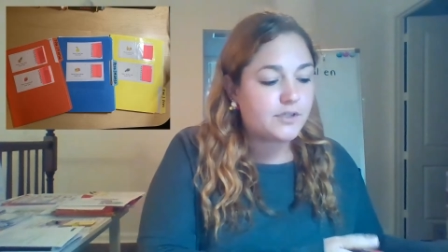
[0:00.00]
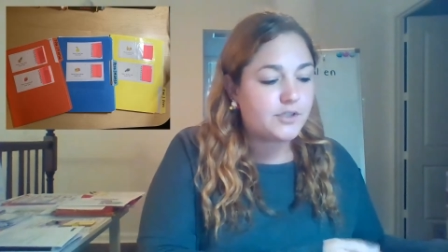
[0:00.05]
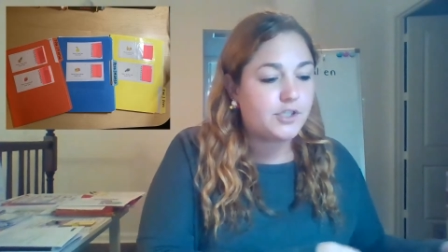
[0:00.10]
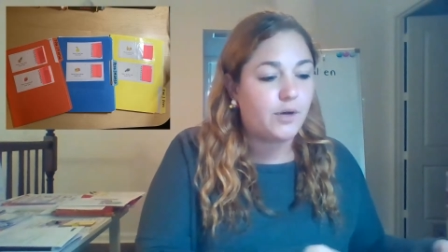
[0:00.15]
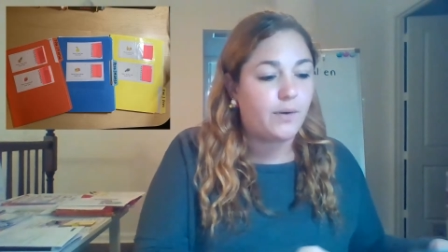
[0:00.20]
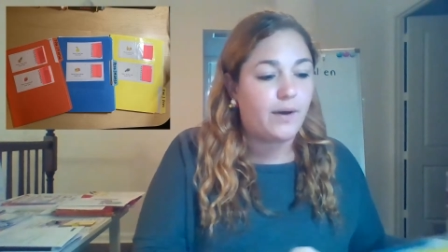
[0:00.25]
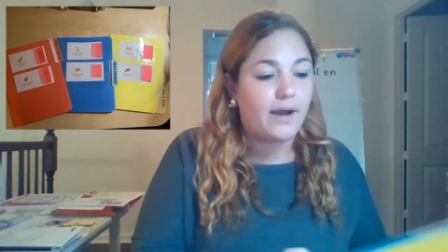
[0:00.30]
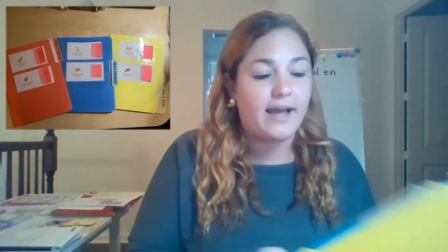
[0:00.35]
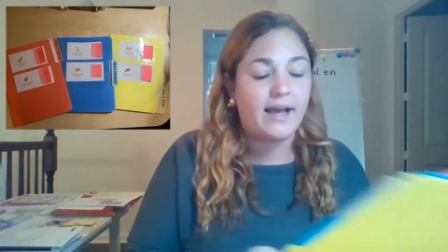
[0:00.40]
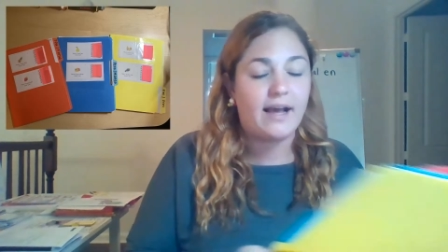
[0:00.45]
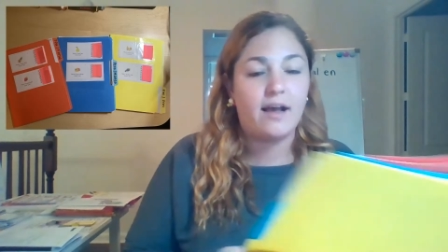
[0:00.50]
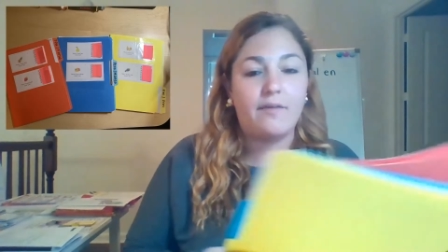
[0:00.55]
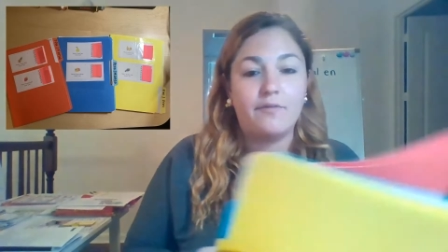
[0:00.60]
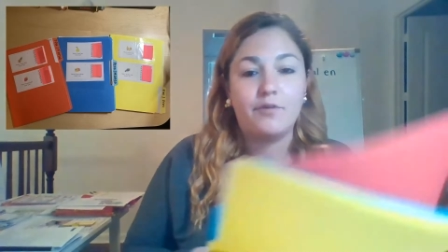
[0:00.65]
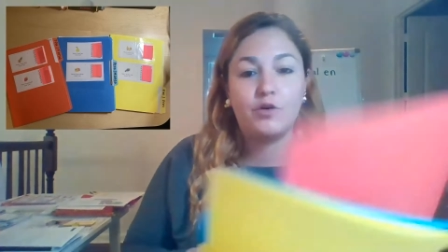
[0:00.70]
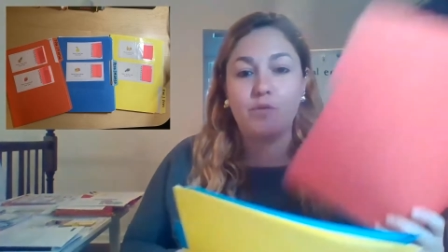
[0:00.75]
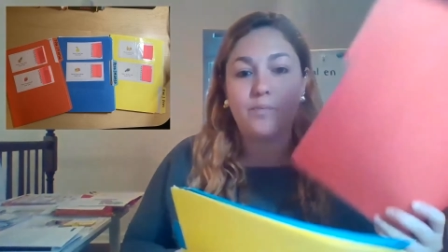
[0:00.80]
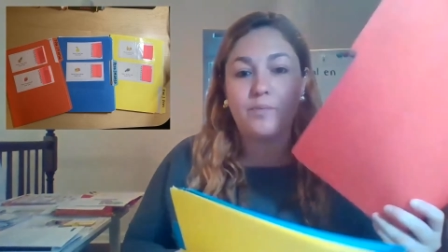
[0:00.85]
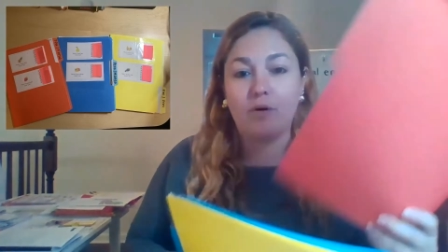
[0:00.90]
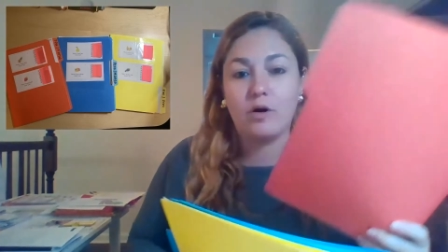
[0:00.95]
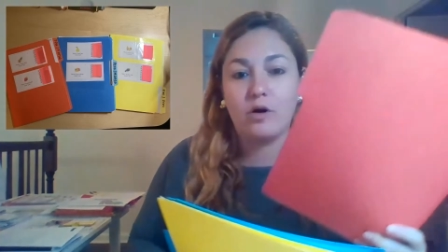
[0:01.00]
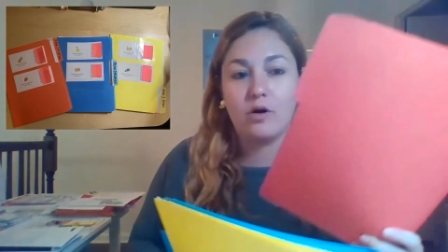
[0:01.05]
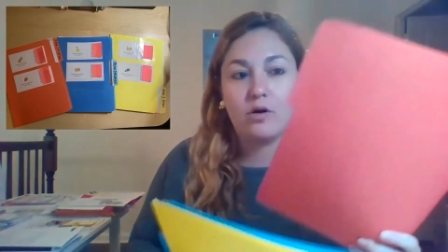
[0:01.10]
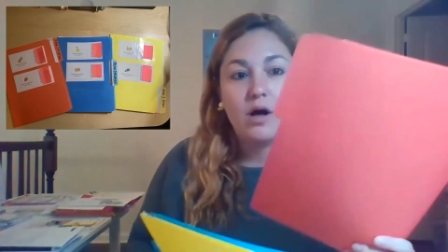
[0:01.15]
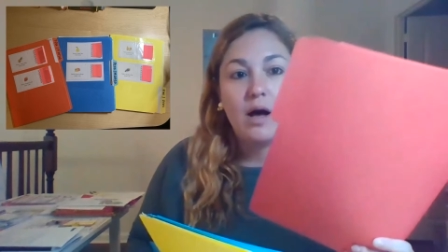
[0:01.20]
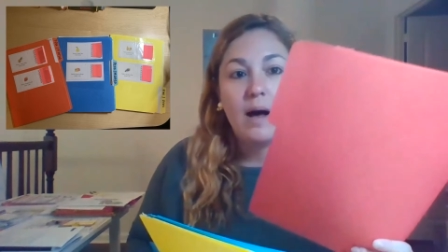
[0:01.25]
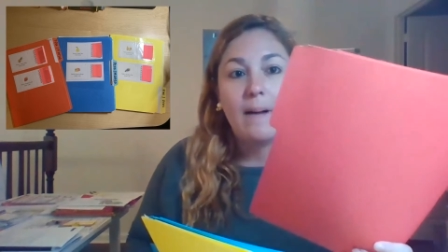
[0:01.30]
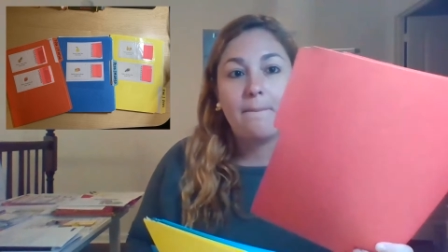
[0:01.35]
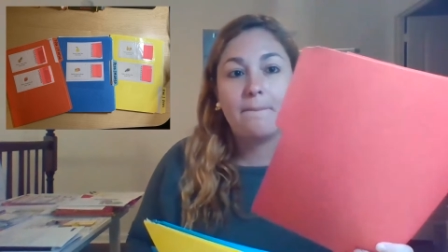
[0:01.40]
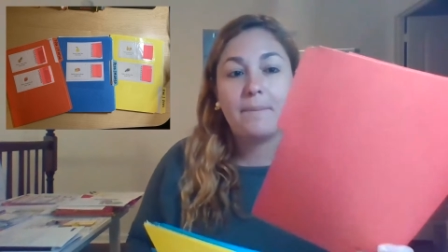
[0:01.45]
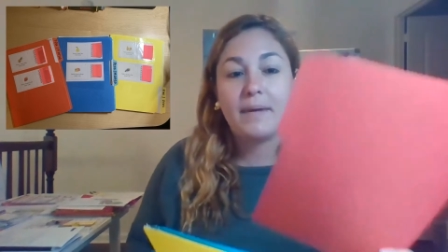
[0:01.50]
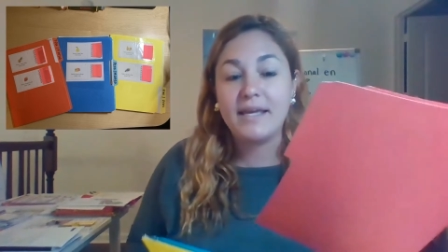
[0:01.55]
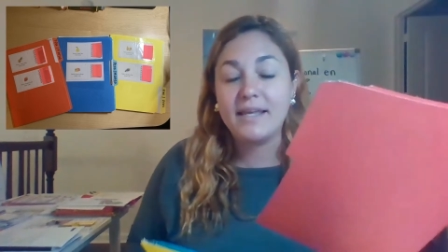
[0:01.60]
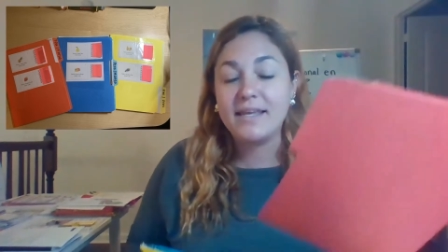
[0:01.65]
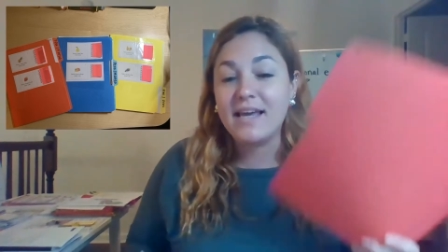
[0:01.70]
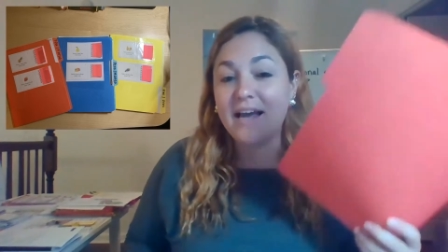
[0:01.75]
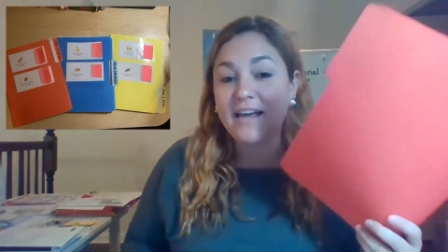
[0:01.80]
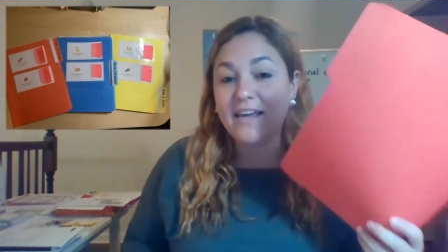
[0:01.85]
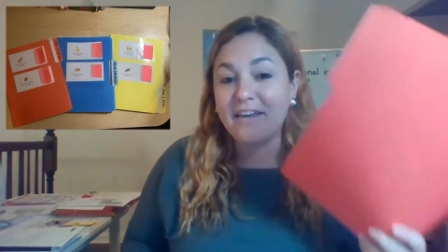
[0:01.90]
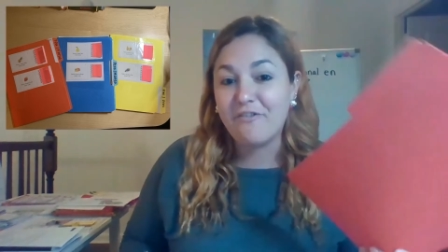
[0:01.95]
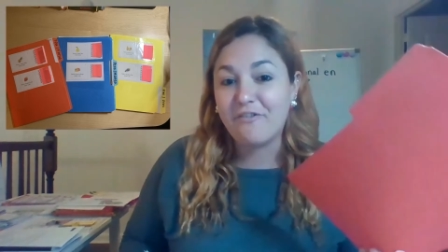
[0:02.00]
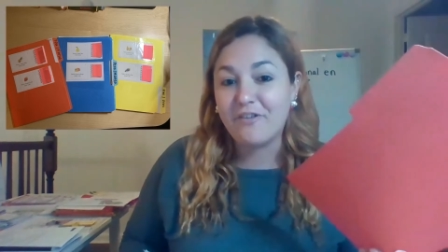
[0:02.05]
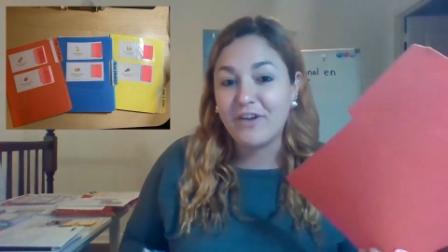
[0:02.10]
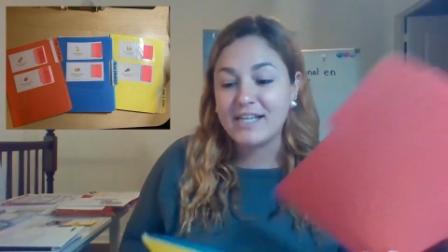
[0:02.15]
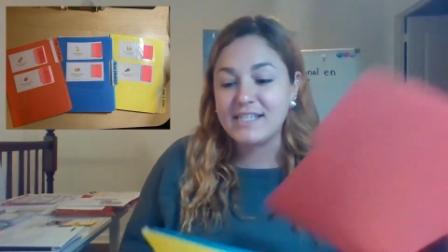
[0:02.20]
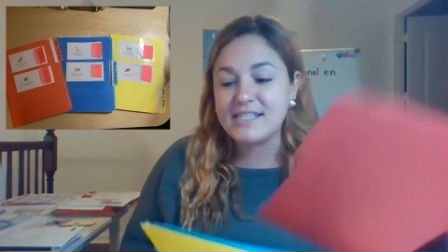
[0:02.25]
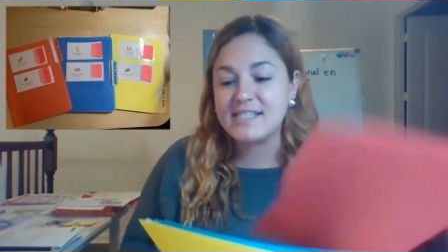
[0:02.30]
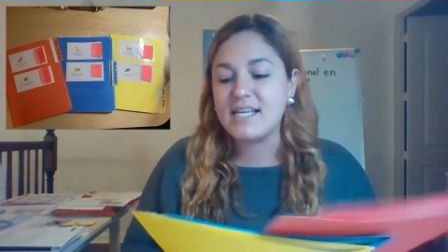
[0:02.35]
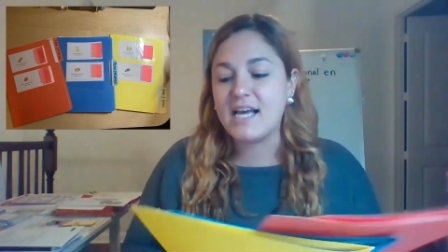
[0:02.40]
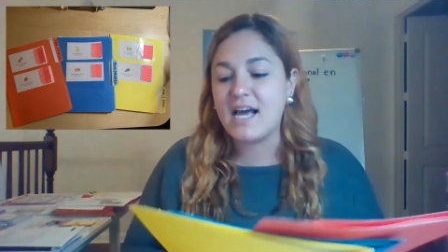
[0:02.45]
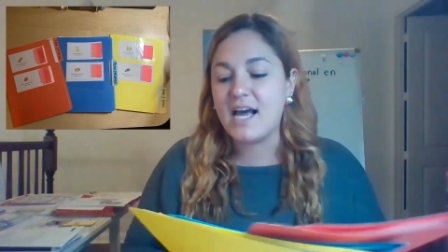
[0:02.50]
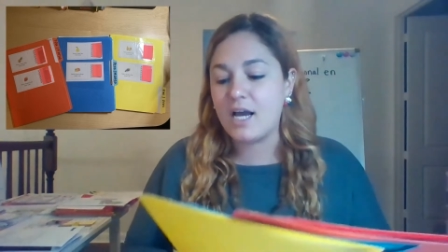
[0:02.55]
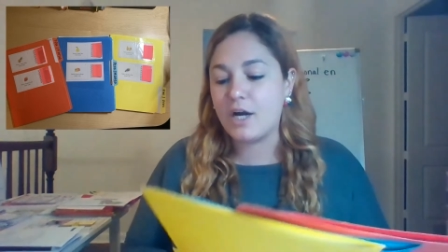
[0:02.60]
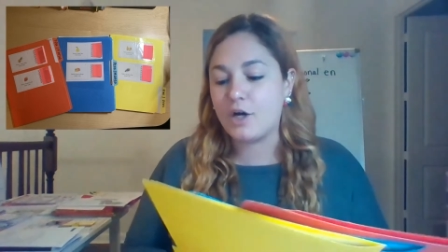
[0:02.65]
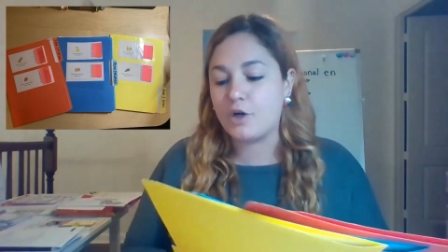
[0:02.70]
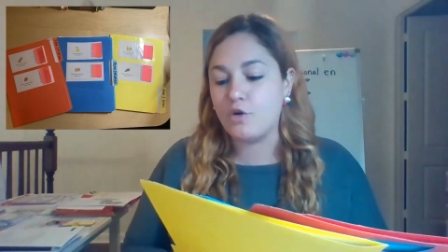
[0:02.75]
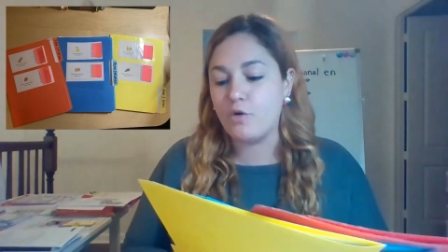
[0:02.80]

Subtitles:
So I have Grupo Piña y Fresa,